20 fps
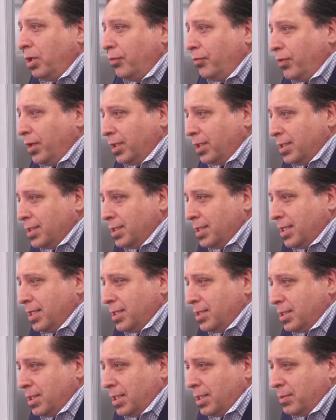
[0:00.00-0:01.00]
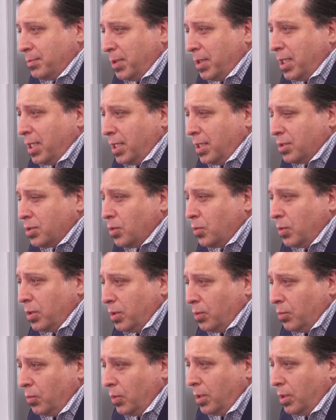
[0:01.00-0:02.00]
effect is is, is beginning so
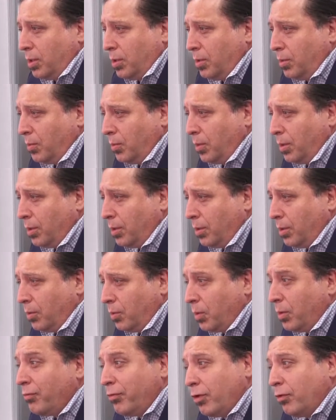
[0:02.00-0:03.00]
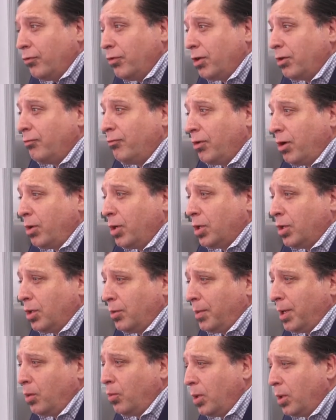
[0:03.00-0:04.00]
we're we're we're we feel very
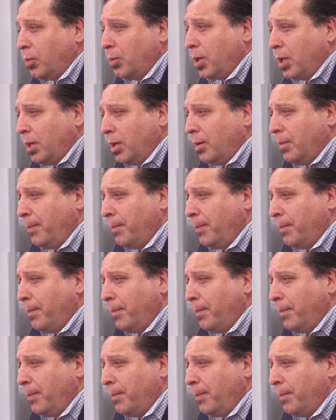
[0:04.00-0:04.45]
good about where we are